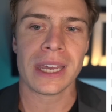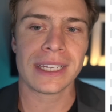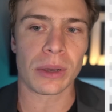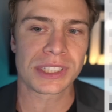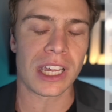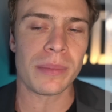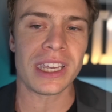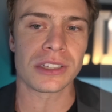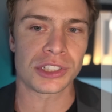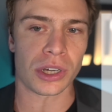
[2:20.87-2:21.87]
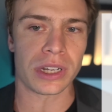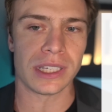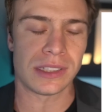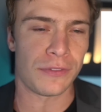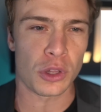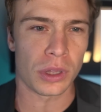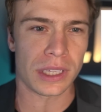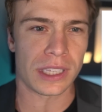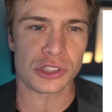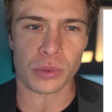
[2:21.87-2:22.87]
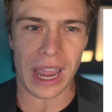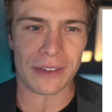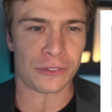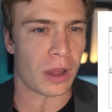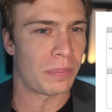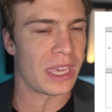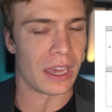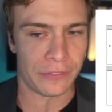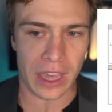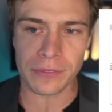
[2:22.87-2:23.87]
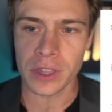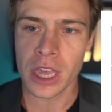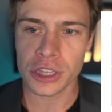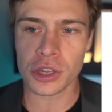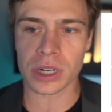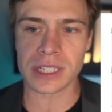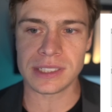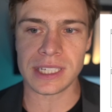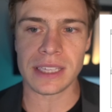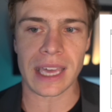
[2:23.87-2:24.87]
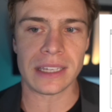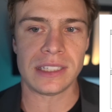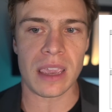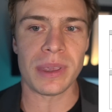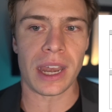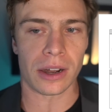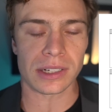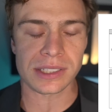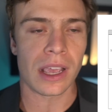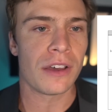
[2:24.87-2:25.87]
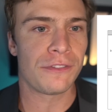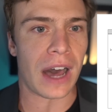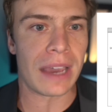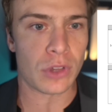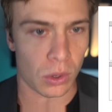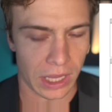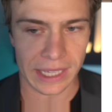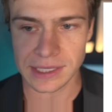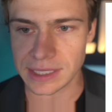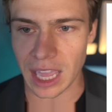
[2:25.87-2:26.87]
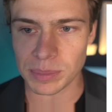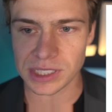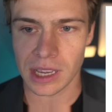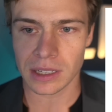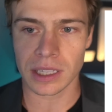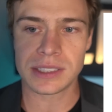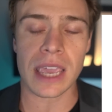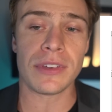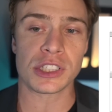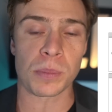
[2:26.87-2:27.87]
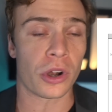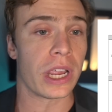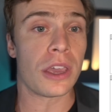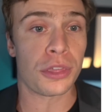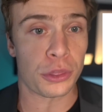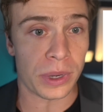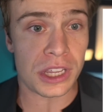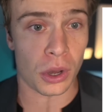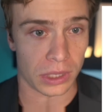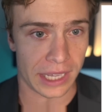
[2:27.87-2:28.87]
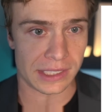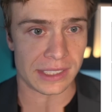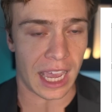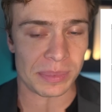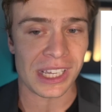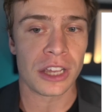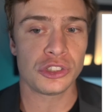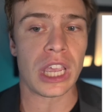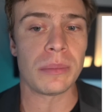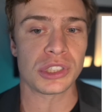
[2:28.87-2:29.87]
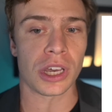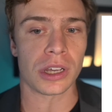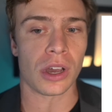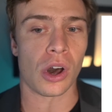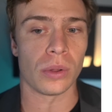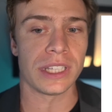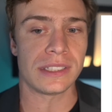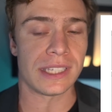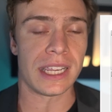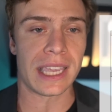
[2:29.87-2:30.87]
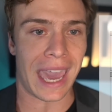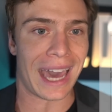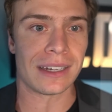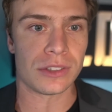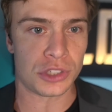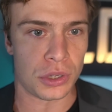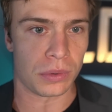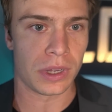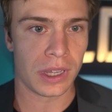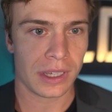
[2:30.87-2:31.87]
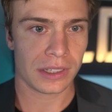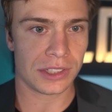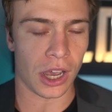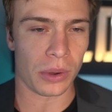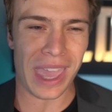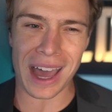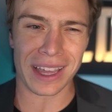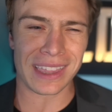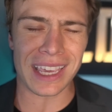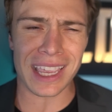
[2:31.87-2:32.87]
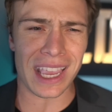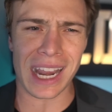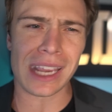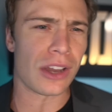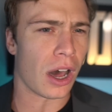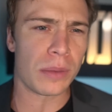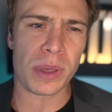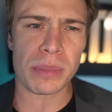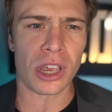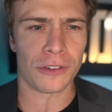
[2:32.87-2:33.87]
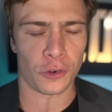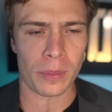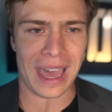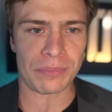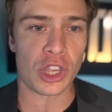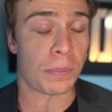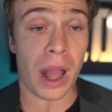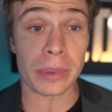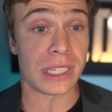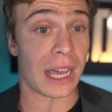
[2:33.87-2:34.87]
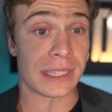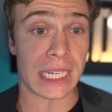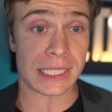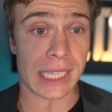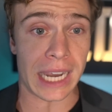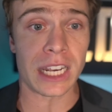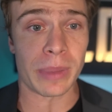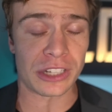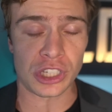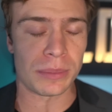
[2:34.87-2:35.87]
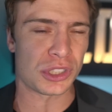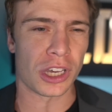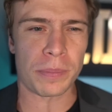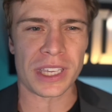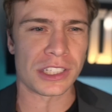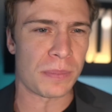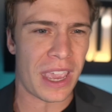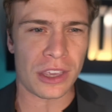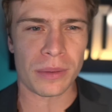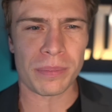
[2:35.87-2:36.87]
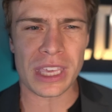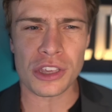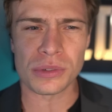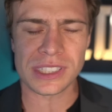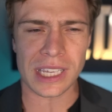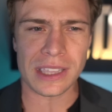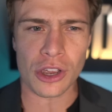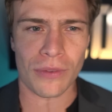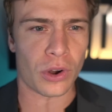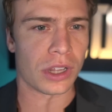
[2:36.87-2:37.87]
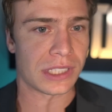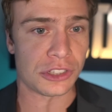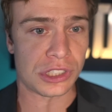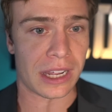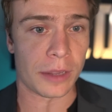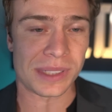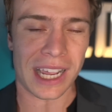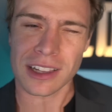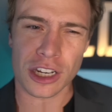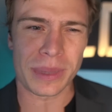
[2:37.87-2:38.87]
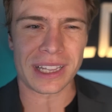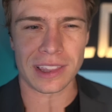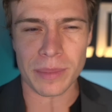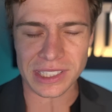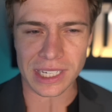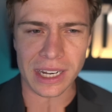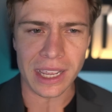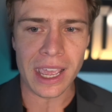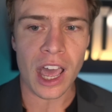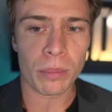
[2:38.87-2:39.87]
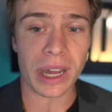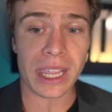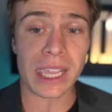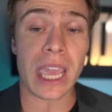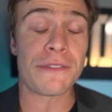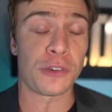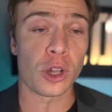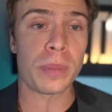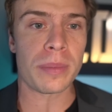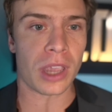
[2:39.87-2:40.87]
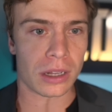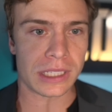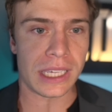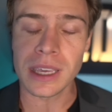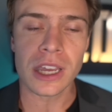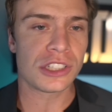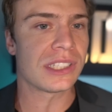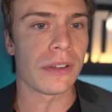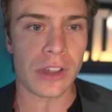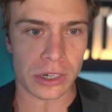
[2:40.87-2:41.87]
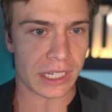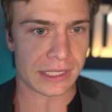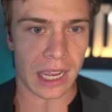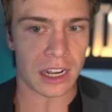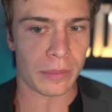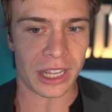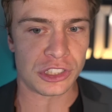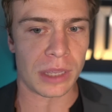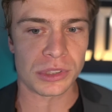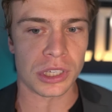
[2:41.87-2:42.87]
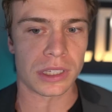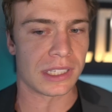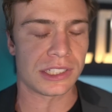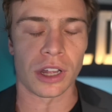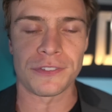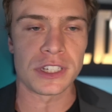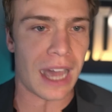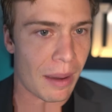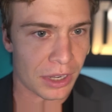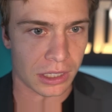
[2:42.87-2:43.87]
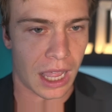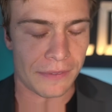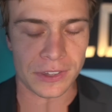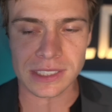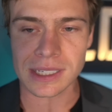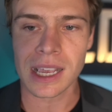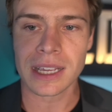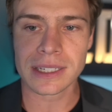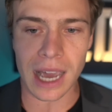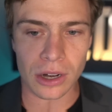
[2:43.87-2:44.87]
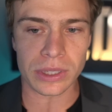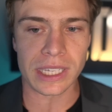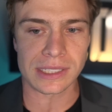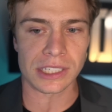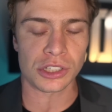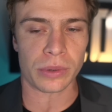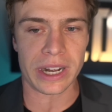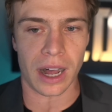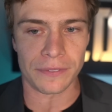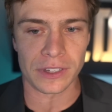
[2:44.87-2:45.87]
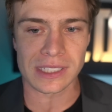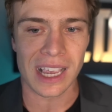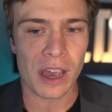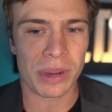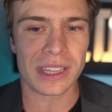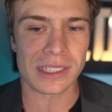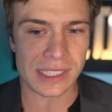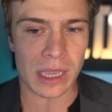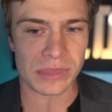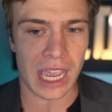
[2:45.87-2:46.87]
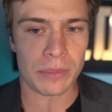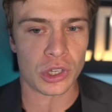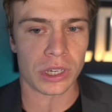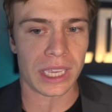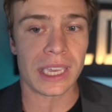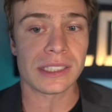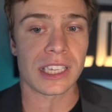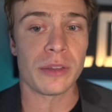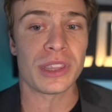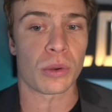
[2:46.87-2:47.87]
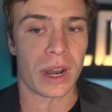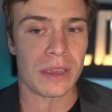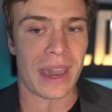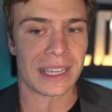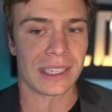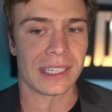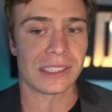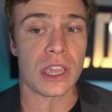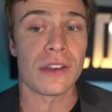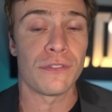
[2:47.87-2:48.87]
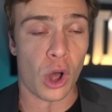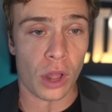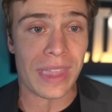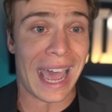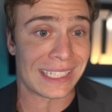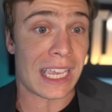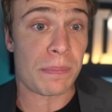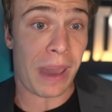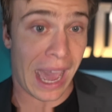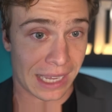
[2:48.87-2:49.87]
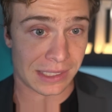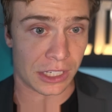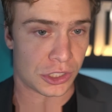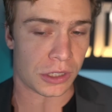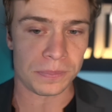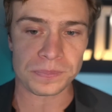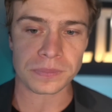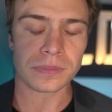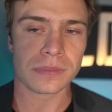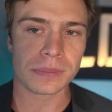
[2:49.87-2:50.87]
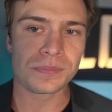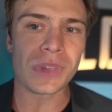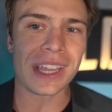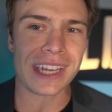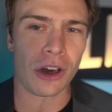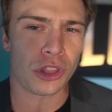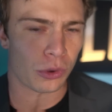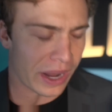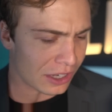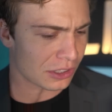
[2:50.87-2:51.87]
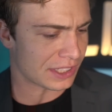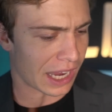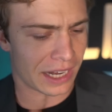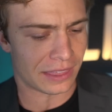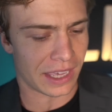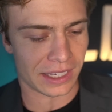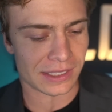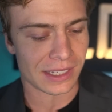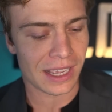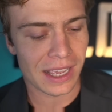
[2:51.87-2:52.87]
Now, what's going to be concerning is if you look at this graph from P F F, you're going to see that Damian Harris, five goal line snaps. Latavius Murray, three goal line snaps. James Cook only sitting at two. So yeah, I think in a non-P P R format, you're probably not that excited about James Cook because maybe you see the overall touchdown upside a little bit limited. But in a full P P R league, still very excited about James Cook. This is still a phenomenal offense. Not only is this a great offense, but at the same time, Cook is going to be the running back that gets involved as a pass catcher. Now on the Raiders side of things,